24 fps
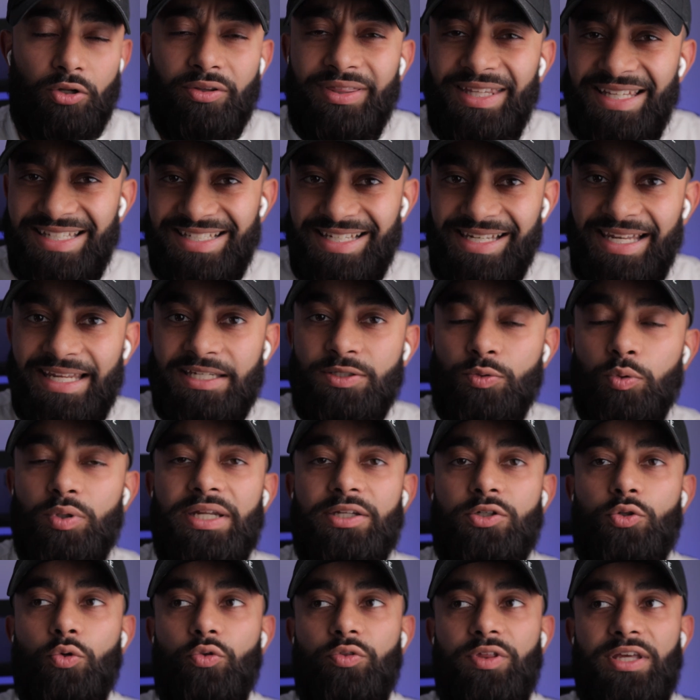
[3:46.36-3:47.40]
These
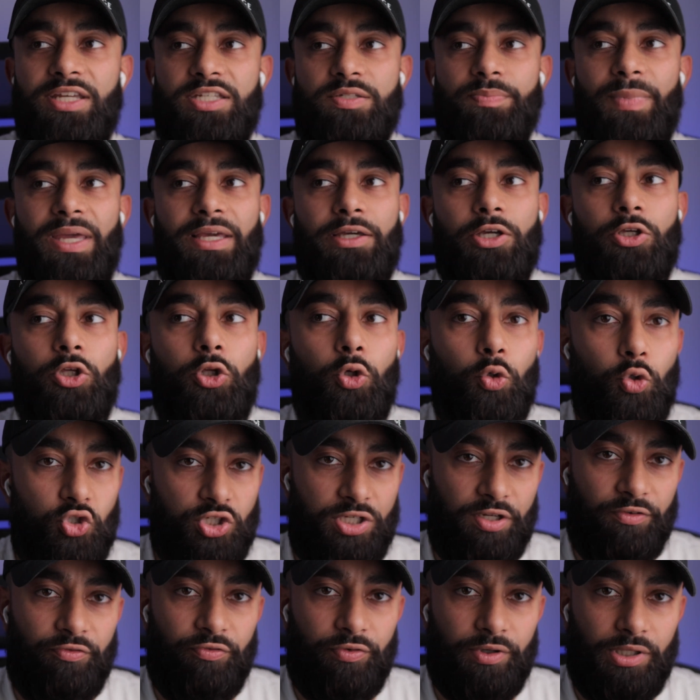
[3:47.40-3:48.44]
little things make a huge
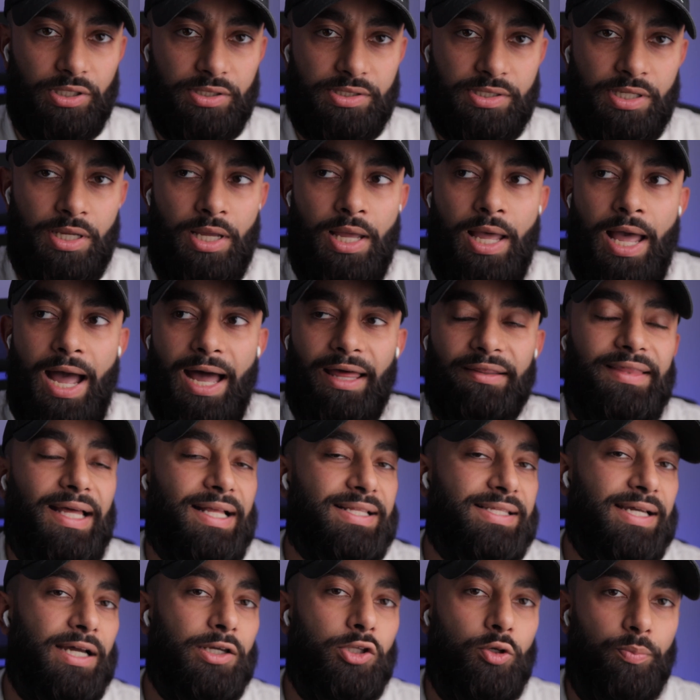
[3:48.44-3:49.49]
difference, and
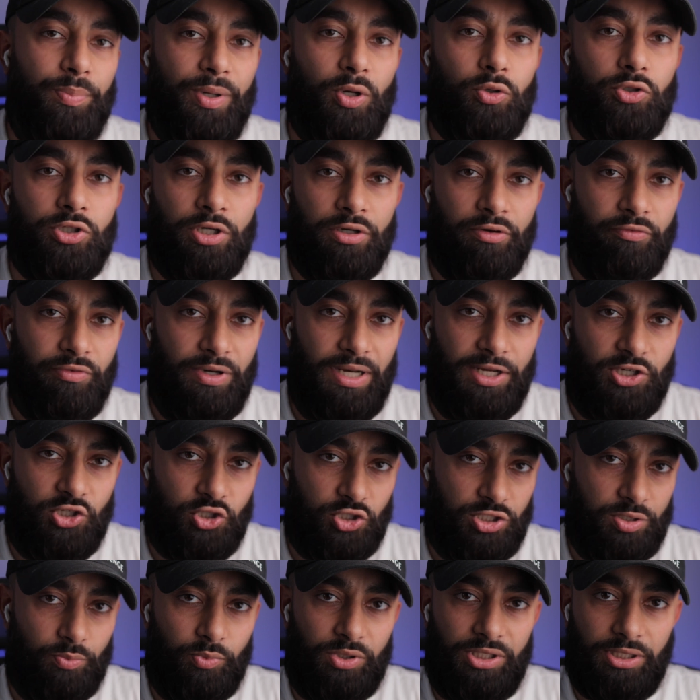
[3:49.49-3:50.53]
that's how you build on a
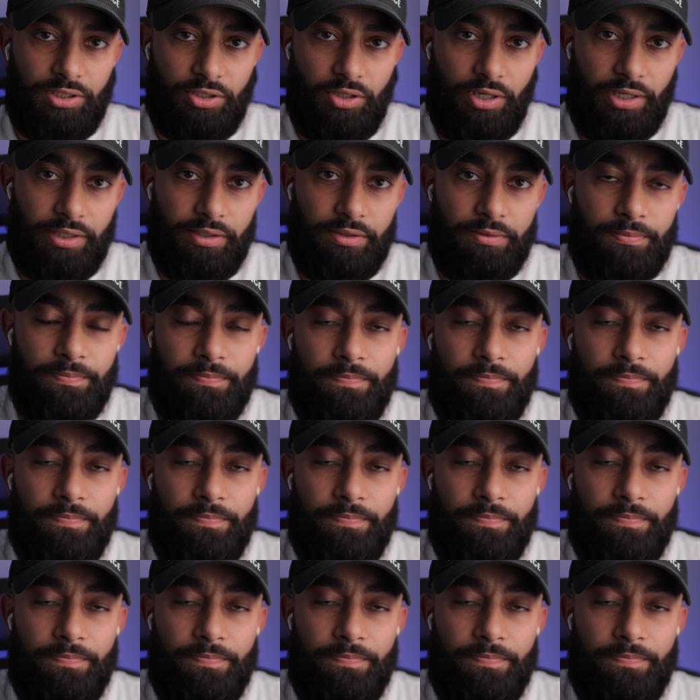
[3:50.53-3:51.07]
relationship with a client.